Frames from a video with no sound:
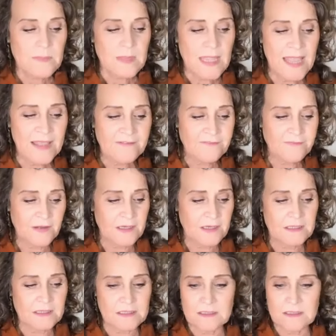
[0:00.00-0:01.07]
have
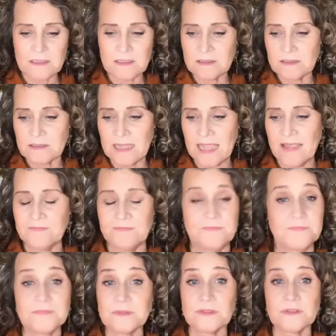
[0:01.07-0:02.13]
taught
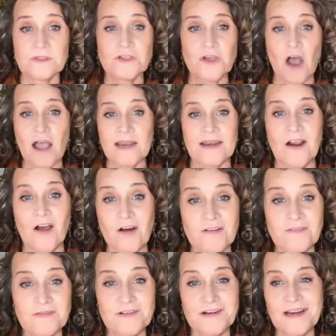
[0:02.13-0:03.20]
at
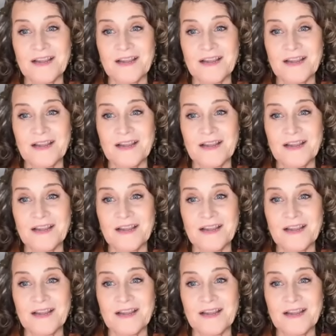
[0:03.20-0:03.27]
Harvard.